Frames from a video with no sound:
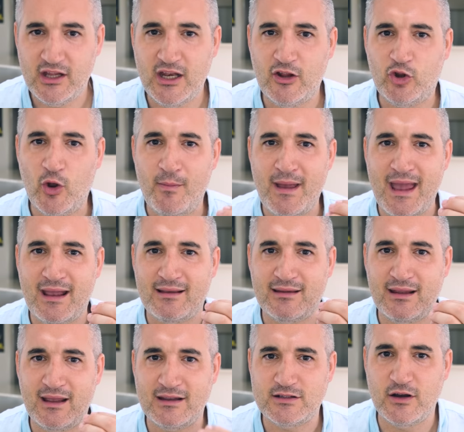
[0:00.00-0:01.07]
You need to
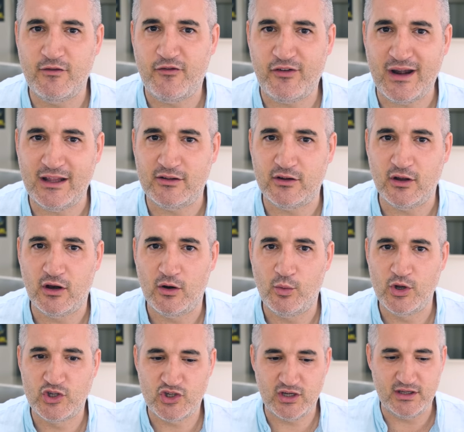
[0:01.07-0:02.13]
make the sofrito,
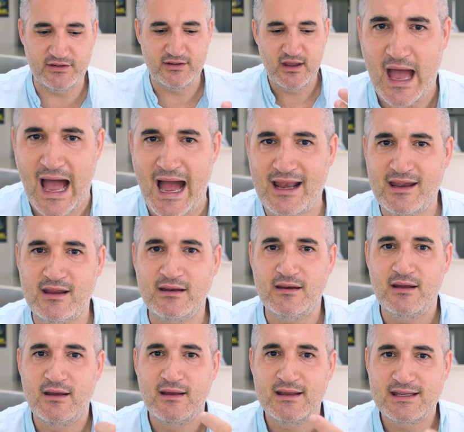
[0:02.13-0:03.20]
which is
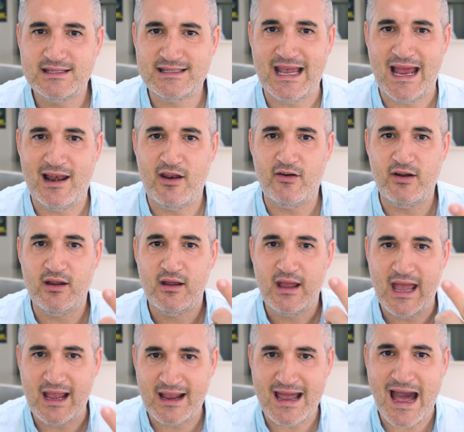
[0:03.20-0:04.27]
onion,
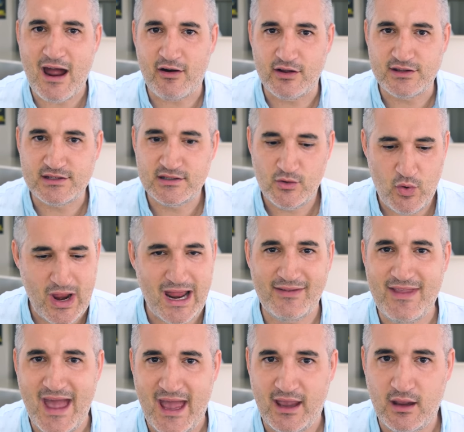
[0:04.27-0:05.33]
celery, and carrots. Where are
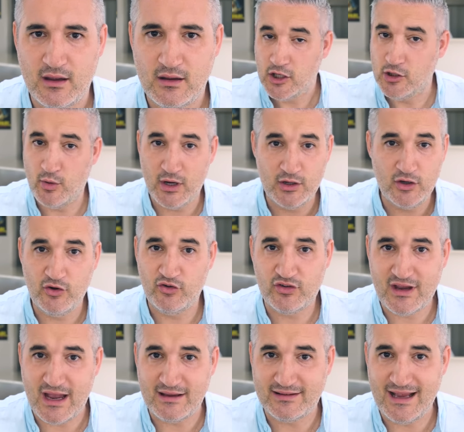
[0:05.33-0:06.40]
they? You don't want to use
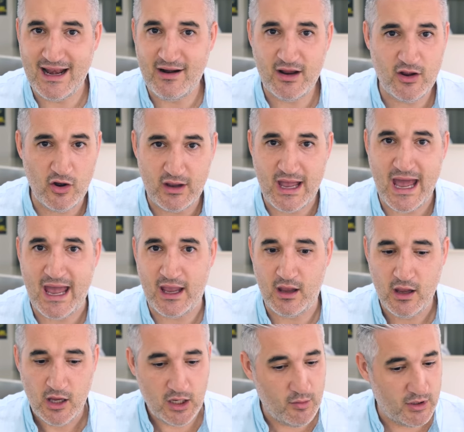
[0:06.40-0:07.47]
celery?
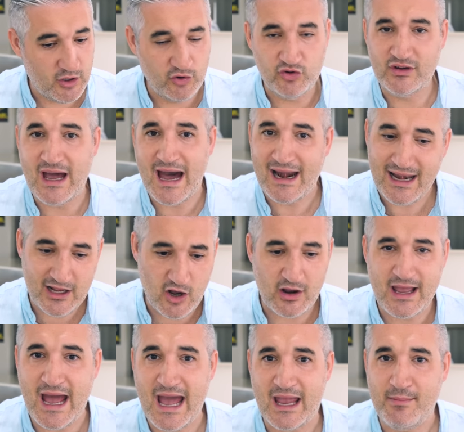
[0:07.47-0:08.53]
Okay. You want to use garlic?
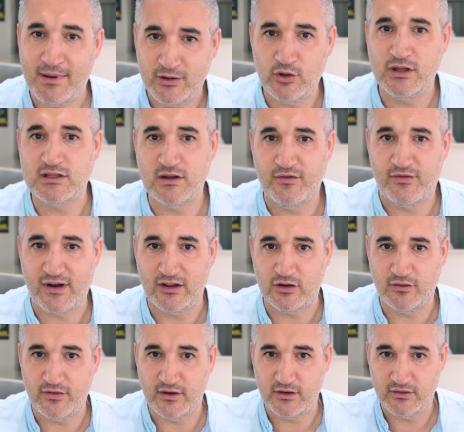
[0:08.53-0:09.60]
Okay. But do the
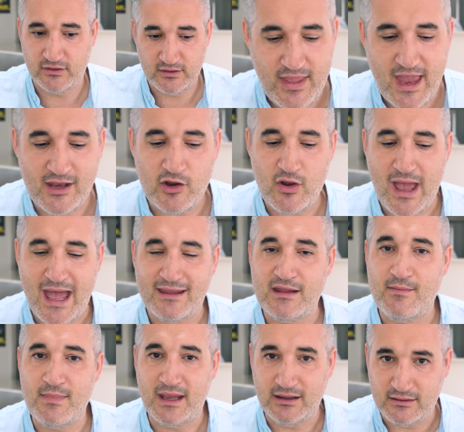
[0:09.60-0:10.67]
sofrito first. Then you add
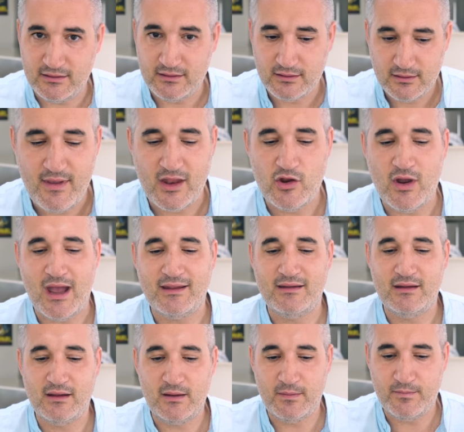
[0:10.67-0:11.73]
the meat. Then you add
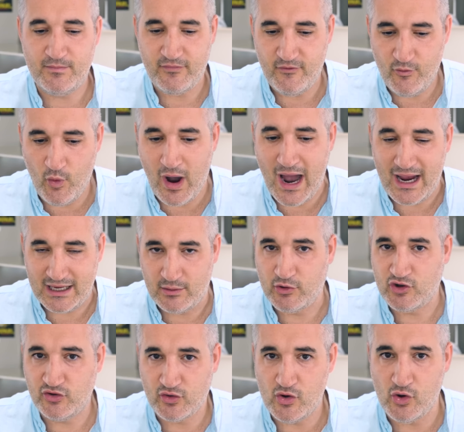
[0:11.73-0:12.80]
the wine,
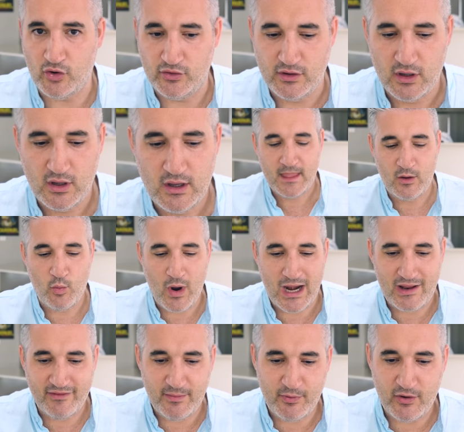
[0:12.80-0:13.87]
which is good. The
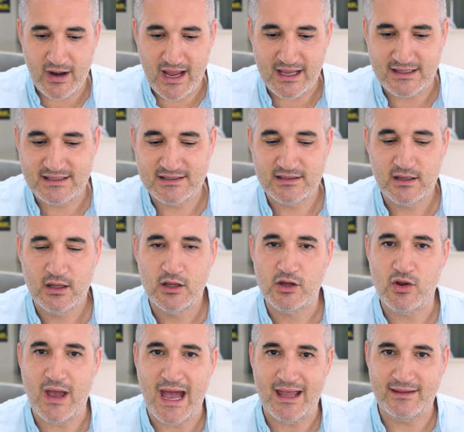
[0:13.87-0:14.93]
wine evaporates.
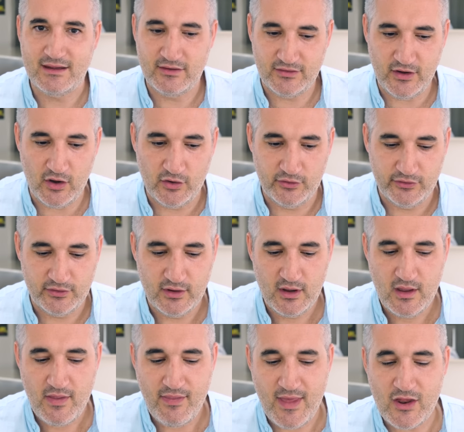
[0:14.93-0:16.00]
You add the sauce.
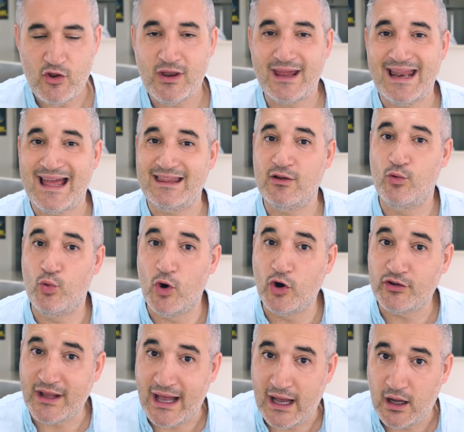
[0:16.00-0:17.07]
Then you can add the
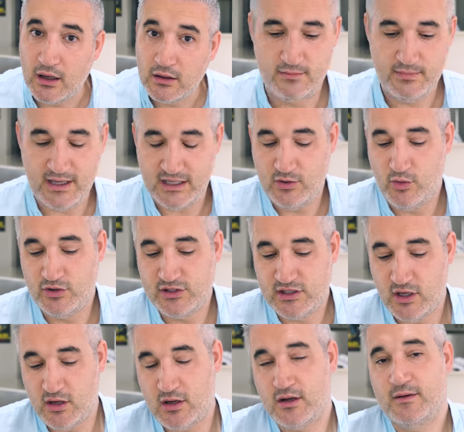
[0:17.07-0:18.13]
water. But you want
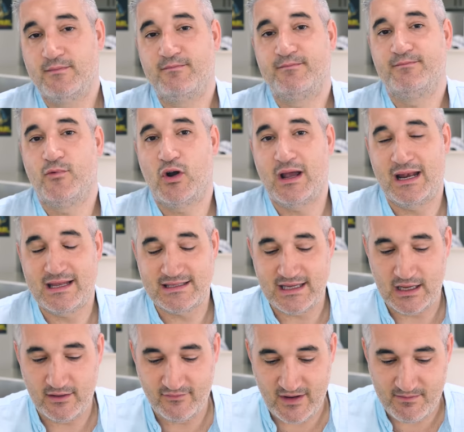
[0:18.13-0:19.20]
stock? What can I
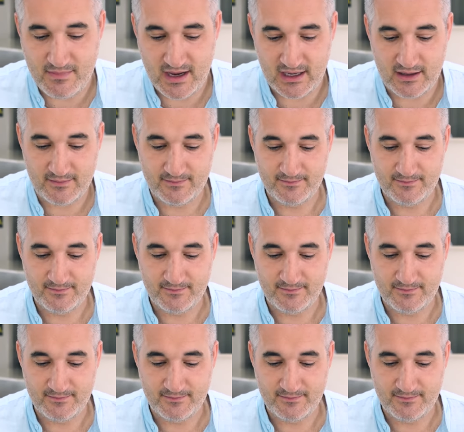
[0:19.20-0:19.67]
say? Va bene.